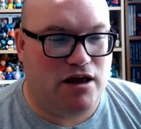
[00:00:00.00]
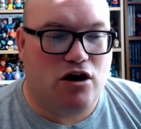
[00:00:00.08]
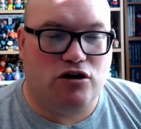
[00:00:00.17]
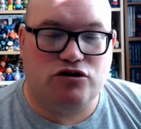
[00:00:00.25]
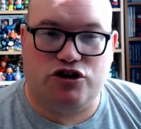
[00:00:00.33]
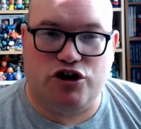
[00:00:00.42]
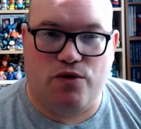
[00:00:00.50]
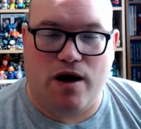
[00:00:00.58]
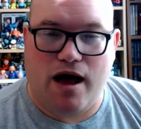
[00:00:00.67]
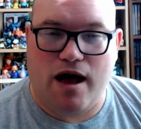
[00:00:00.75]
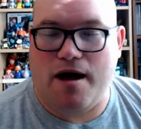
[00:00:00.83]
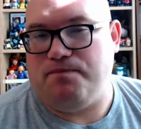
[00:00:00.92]
to
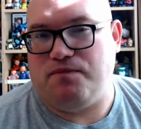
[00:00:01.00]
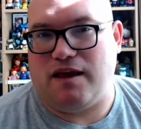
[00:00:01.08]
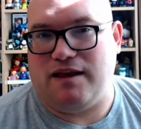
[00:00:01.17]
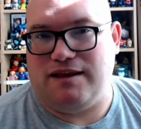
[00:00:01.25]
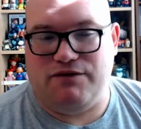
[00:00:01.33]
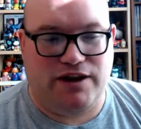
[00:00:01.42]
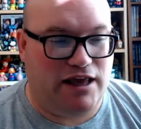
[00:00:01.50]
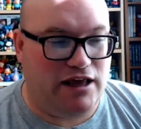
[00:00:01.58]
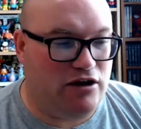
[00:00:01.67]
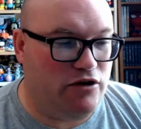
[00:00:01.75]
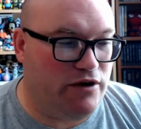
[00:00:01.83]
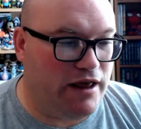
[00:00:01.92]
DVD,
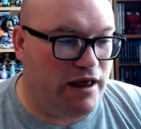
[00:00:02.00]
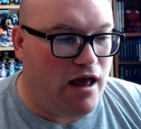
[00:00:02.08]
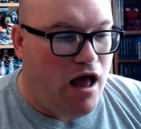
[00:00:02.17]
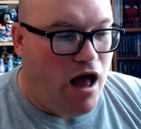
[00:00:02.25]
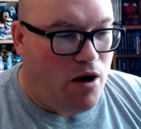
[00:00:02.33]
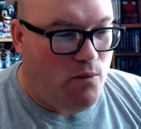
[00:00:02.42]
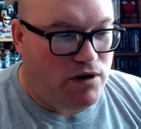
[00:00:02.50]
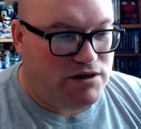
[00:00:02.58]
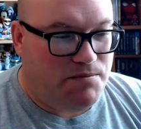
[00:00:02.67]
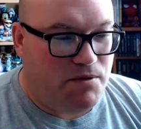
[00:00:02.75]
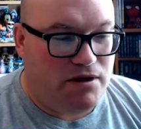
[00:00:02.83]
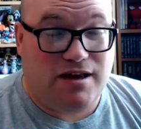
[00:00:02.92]
including Once
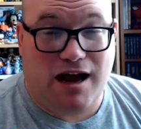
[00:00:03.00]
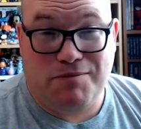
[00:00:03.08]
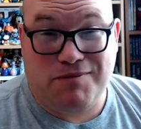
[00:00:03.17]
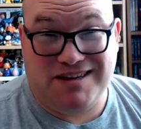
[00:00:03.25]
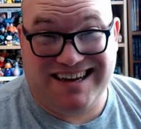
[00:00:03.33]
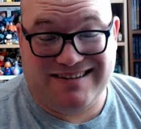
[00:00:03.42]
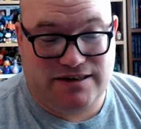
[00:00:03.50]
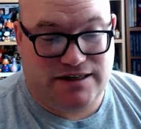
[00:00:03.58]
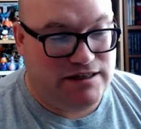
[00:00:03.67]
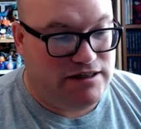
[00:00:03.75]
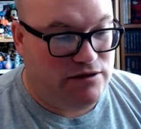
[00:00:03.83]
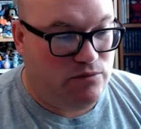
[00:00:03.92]
Upon a Time, the sixth
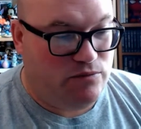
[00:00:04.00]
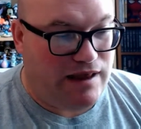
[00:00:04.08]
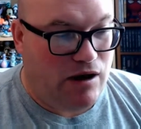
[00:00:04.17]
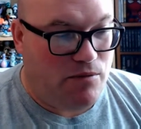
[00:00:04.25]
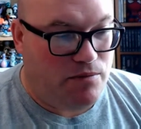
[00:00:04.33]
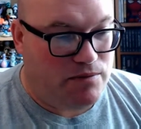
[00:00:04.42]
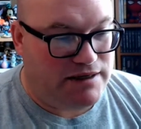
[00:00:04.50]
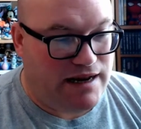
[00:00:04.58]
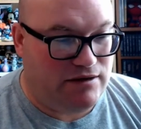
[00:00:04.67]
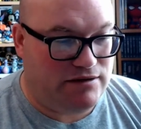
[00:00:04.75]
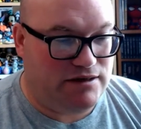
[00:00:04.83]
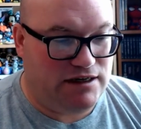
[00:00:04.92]
season, that was
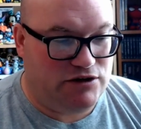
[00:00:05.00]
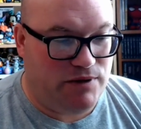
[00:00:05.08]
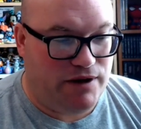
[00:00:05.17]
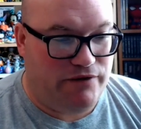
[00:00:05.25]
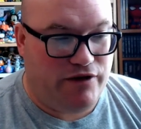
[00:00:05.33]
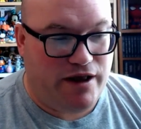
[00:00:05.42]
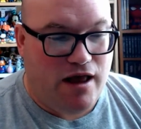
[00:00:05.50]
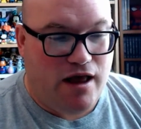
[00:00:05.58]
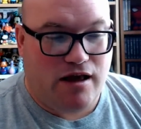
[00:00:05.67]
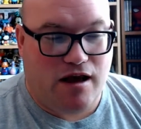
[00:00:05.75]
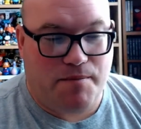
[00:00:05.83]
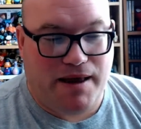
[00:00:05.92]
announced at D23,
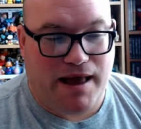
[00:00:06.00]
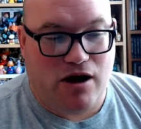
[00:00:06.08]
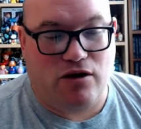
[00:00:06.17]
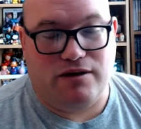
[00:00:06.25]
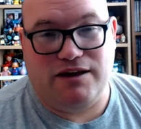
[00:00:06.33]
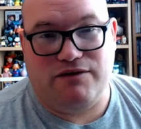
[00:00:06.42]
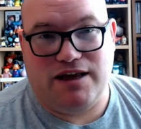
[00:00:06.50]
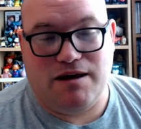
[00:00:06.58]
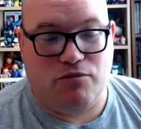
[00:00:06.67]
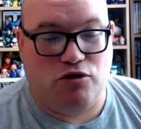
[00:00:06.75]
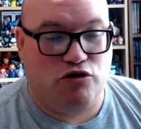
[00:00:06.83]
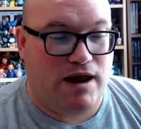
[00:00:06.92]
coming out on DVD and
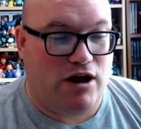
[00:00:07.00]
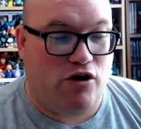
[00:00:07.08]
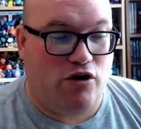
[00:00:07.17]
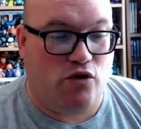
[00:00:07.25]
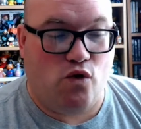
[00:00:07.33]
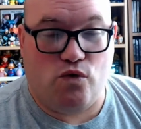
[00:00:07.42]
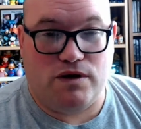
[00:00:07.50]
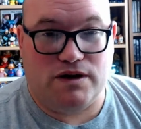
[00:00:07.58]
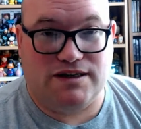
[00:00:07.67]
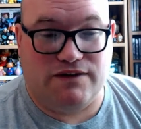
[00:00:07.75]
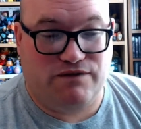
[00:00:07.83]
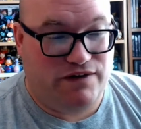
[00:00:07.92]
Blu-ray on August
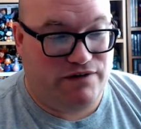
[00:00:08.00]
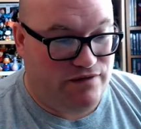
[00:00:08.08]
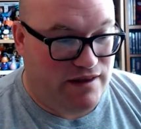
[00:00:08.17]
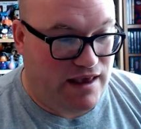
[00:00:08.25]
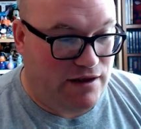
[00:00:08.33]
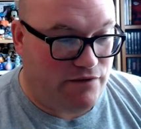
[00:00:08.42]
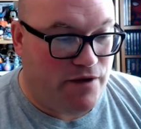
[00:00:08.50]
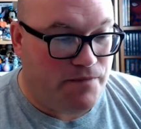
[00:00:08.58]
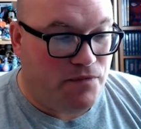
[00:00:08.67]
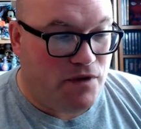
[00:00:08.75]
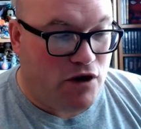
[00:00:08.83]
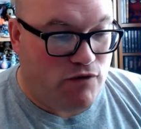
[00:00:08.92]
the 15th.
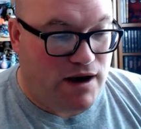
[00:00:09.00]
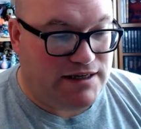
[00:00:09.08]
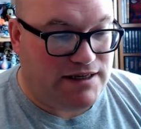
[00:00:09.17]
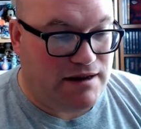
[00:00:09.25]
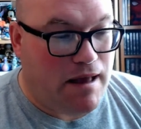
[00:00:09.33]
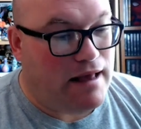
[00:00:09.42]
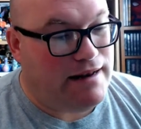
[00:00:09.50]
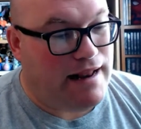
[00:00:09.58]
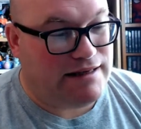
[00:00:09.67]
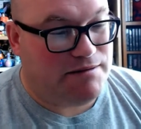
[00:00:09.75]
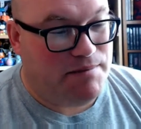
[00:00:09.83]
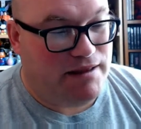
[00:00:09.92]
Grey's
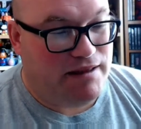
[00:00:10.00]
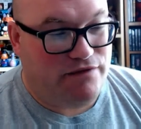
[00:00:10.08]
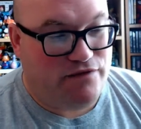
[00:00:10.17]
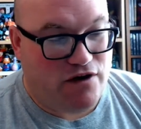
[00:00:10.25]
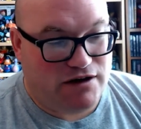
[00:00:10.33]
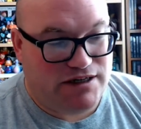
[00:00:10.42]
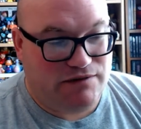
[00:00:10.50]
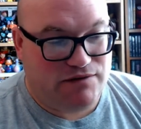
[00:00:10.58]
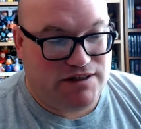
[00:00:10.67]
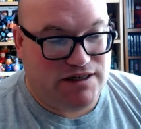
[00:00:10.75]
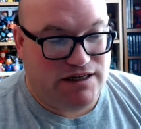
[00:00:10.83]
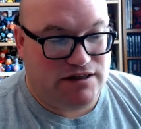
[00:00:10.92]
Anatomy, the 13th
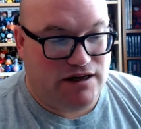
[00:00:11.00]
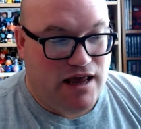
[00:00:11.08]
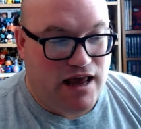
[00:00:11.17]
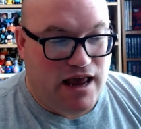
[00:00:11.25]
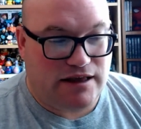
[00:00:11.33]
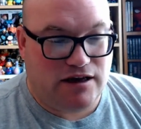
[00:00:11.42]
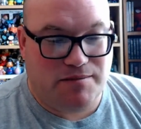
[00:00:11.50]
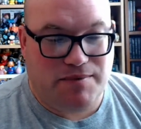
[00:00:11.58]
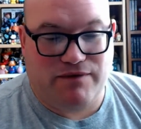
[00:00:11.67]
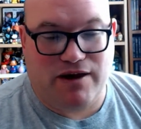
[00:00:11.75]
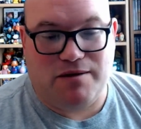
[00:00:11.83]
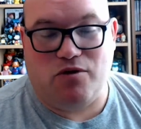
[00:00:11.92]
season, is going to be
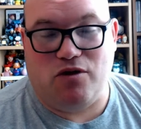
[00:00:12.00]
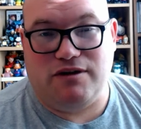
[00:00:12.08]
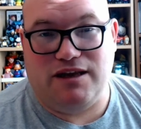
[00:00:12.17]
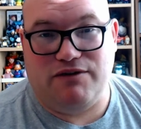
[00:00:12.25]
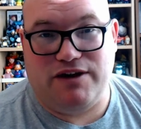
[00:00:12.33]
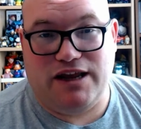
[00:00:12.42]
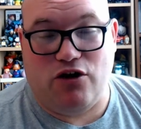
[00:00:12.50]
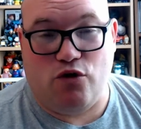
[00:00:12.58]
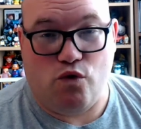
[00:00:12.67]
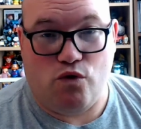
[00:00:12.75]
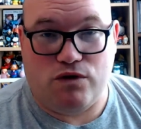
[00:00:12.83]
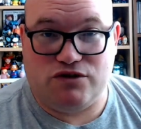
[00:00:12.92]
available on DVD on
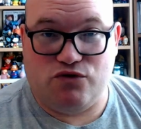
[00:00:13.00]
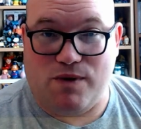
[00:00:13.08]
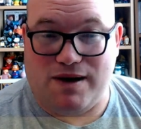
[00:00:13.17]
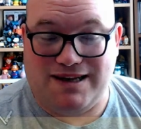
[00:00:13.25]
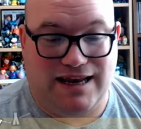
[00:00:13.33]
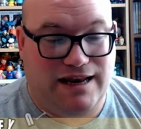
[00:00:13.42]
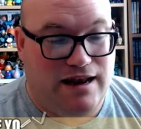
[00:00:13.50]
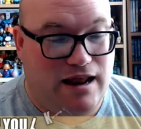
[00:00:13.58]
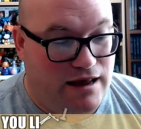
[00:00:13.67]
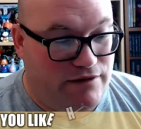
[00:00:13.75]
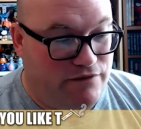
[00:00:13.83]
August 29th.